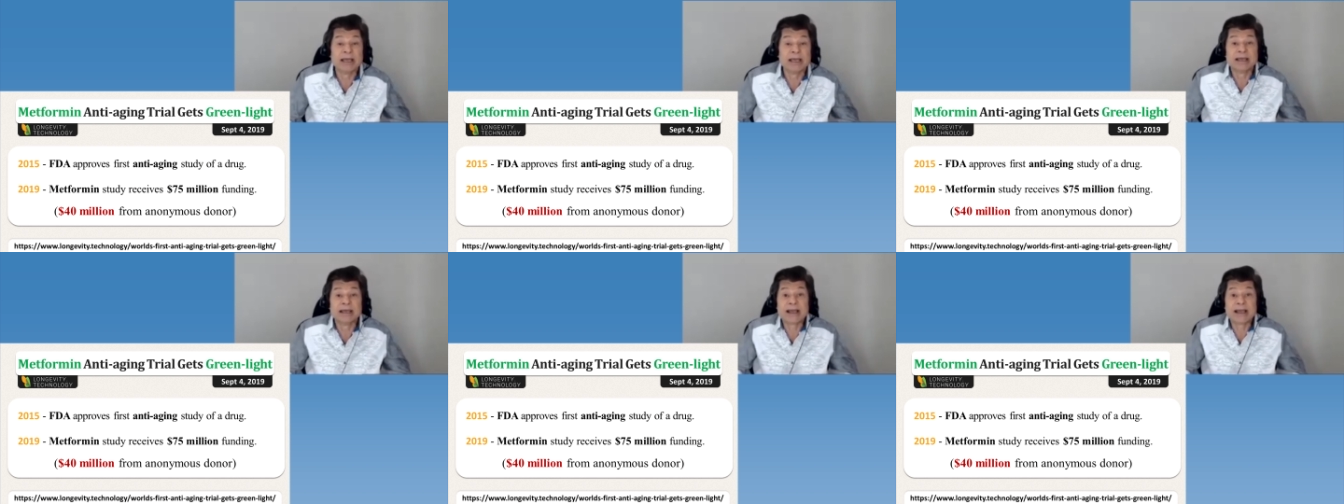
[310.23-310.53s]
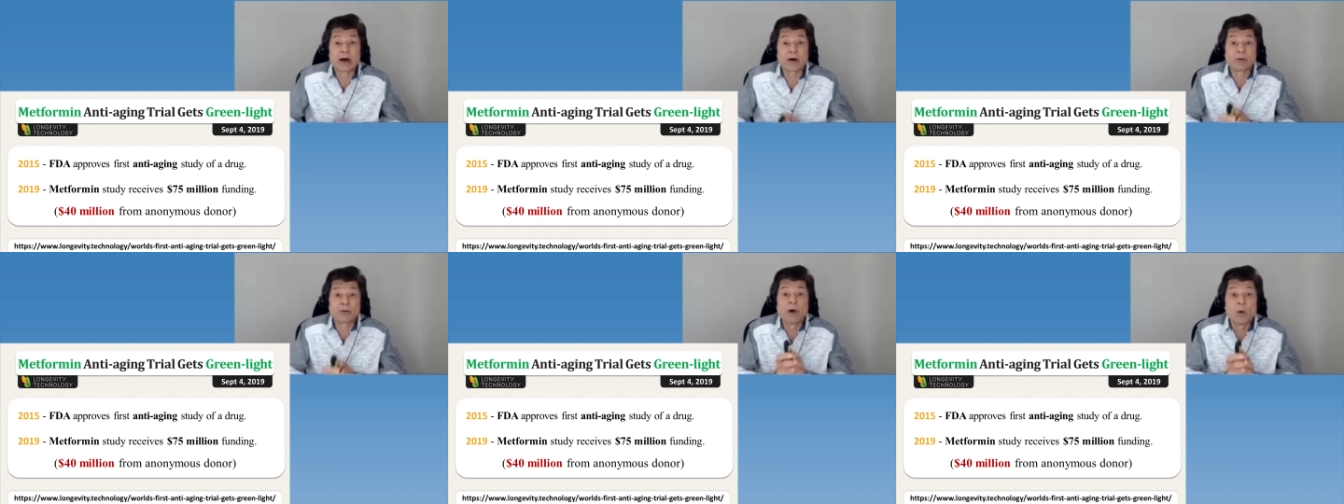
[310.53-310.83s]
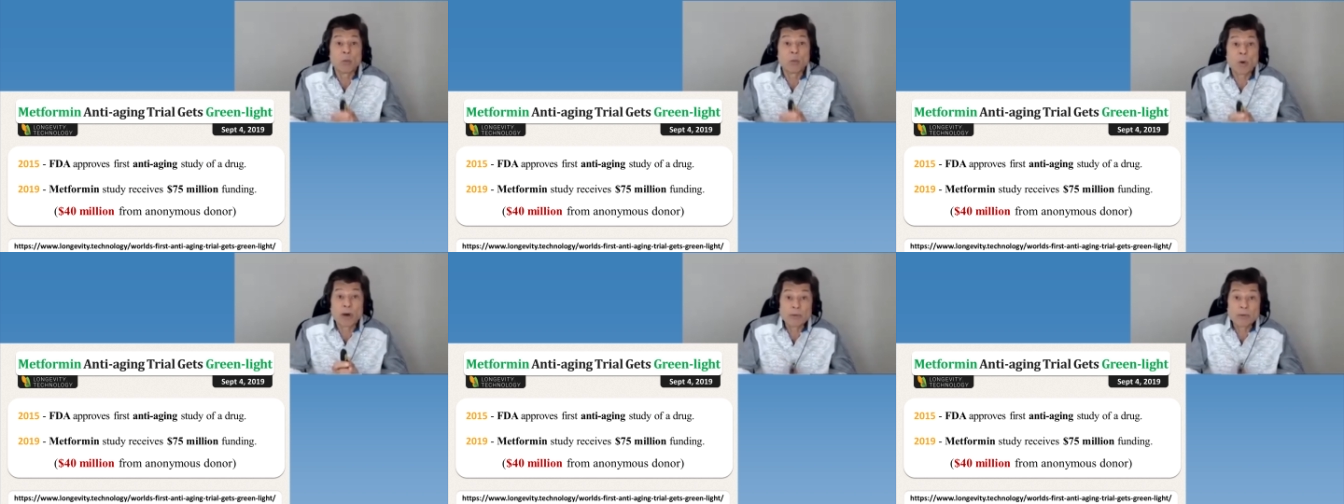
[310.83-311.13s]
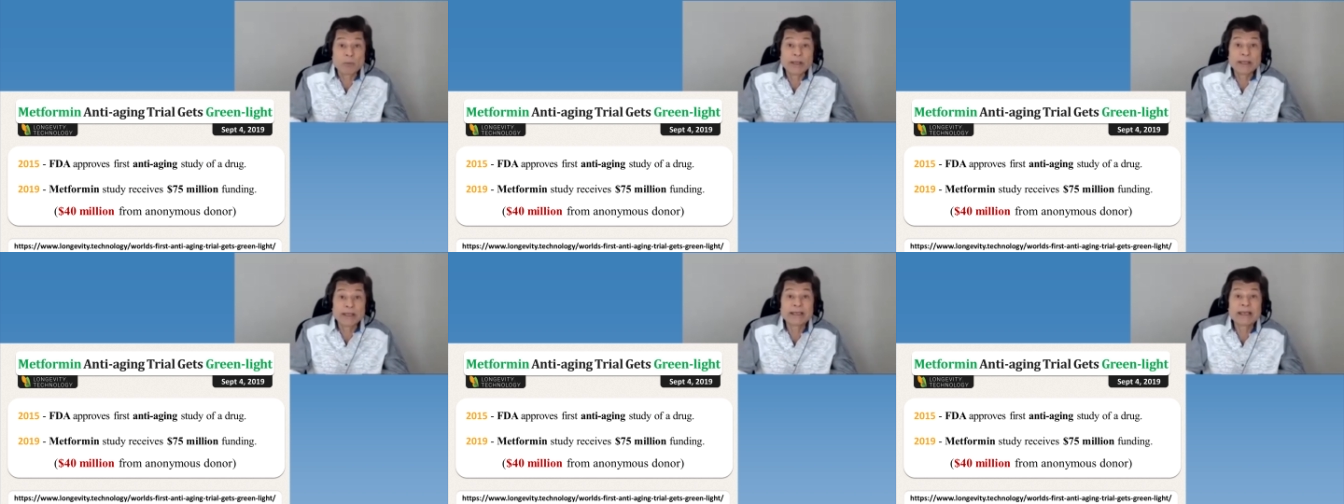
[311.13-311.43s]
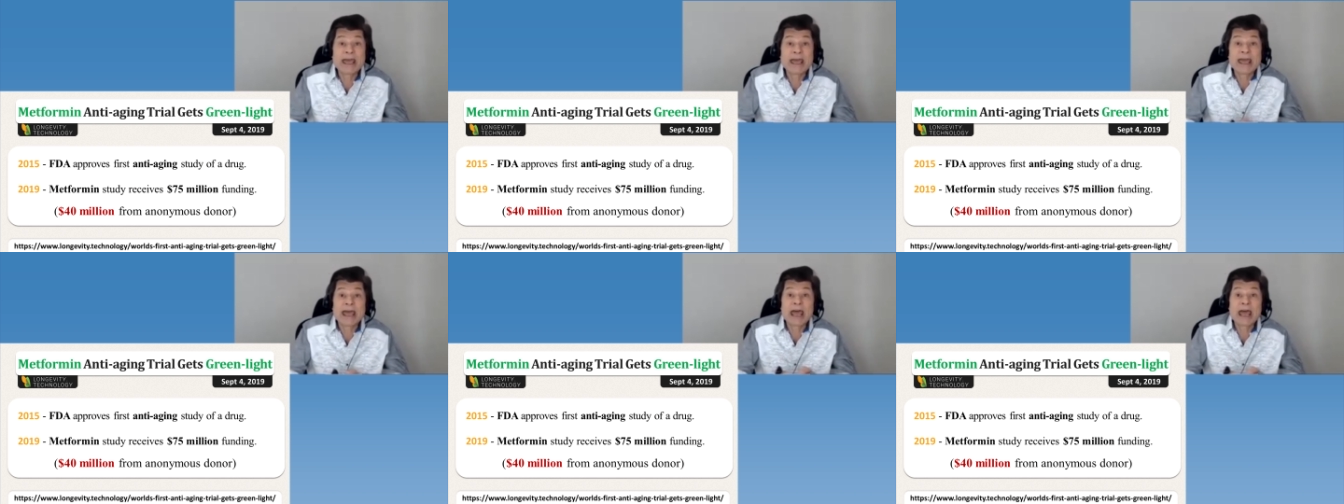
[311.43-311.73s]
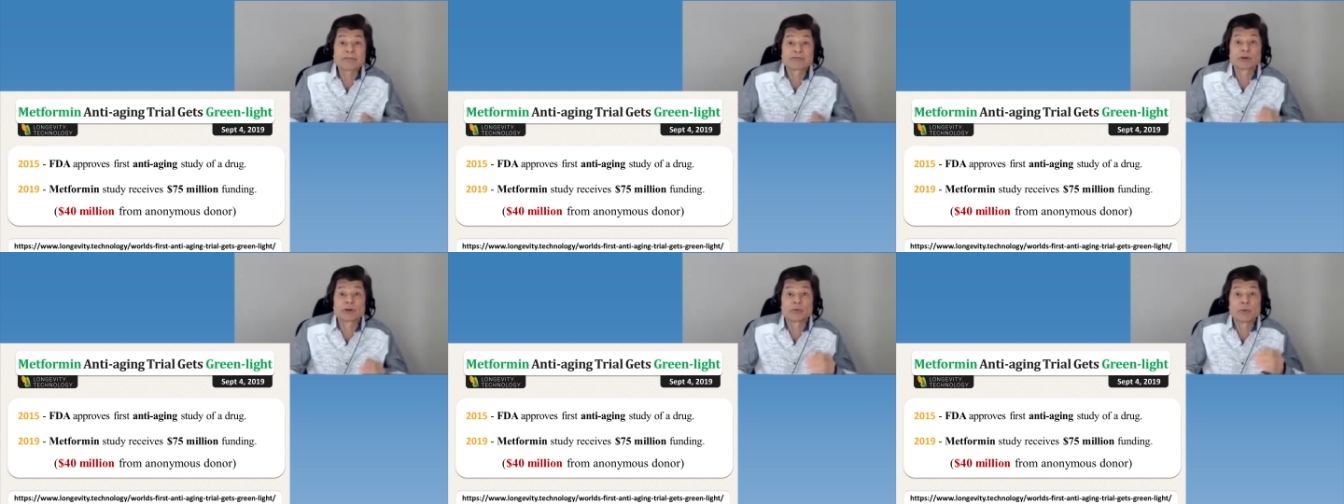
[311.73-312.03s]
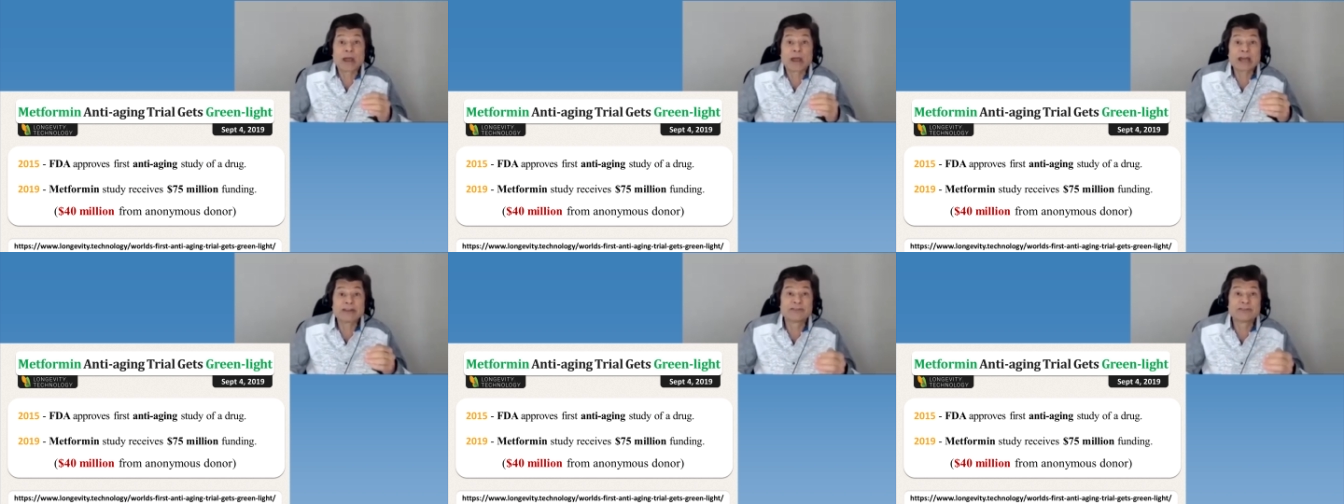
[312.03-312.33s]
Now, one week after
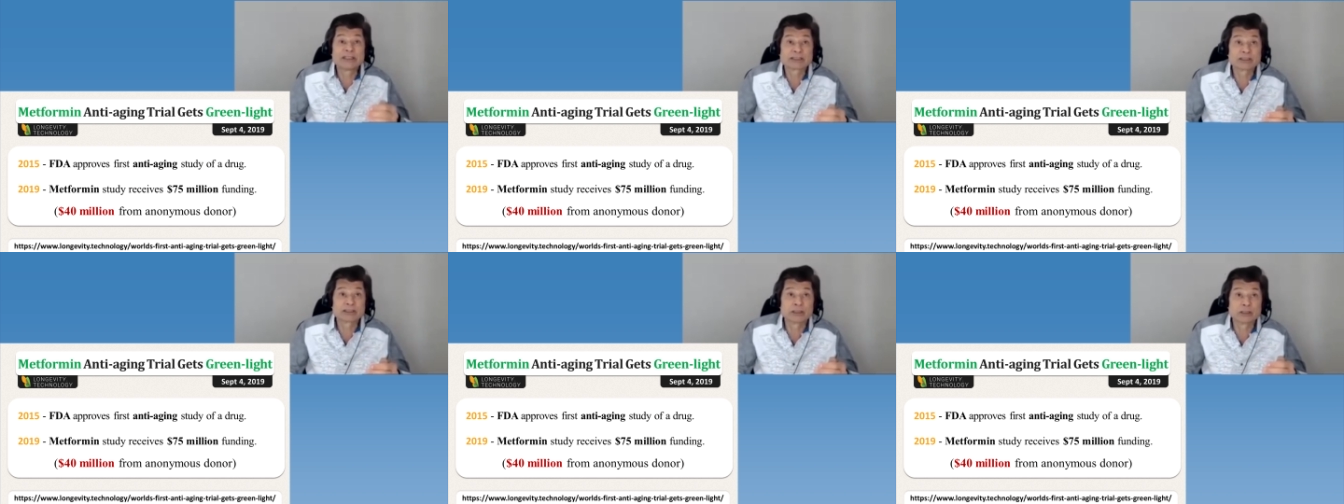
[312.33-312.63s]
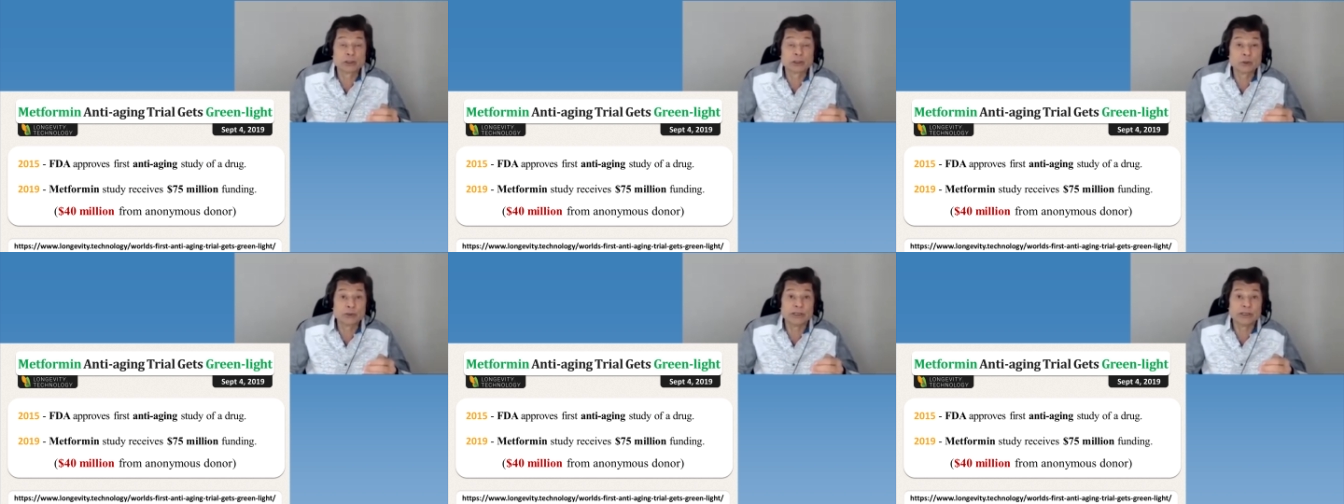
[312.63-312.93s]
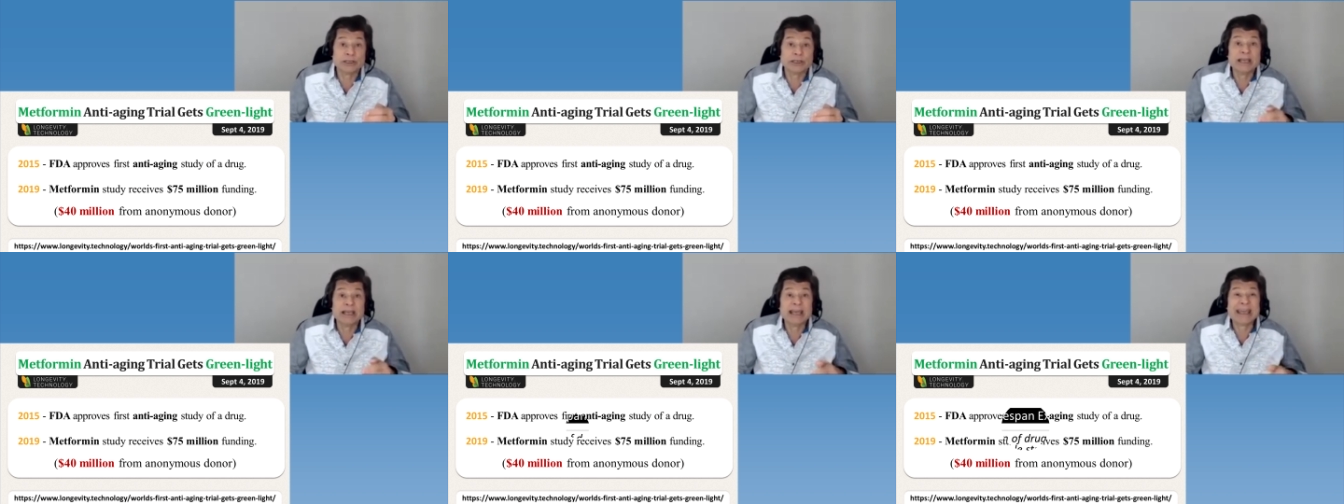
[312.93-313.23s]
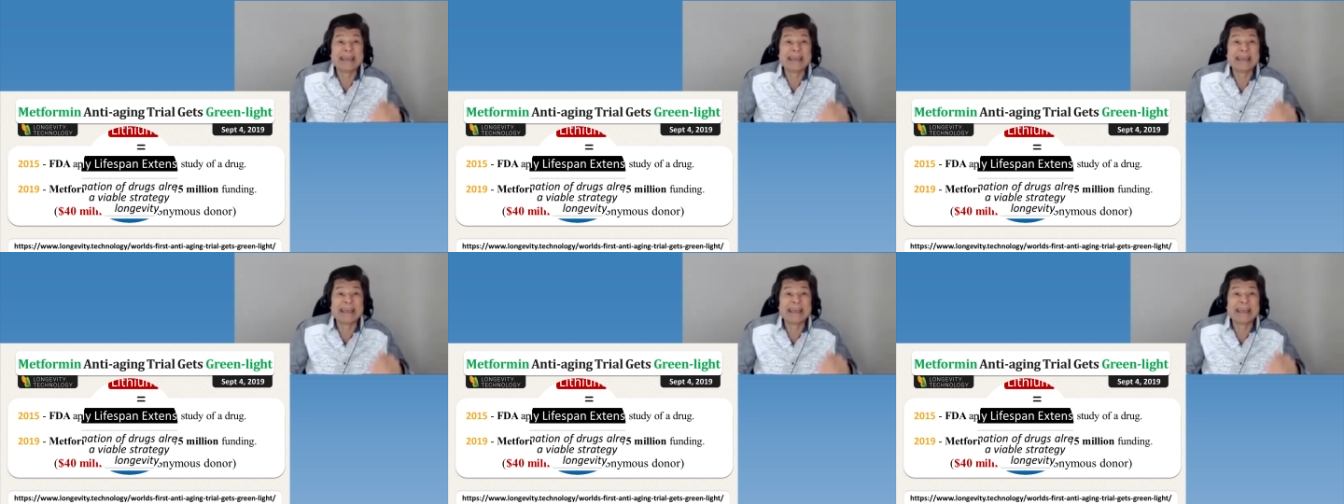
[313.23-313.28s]
RADFest concluded,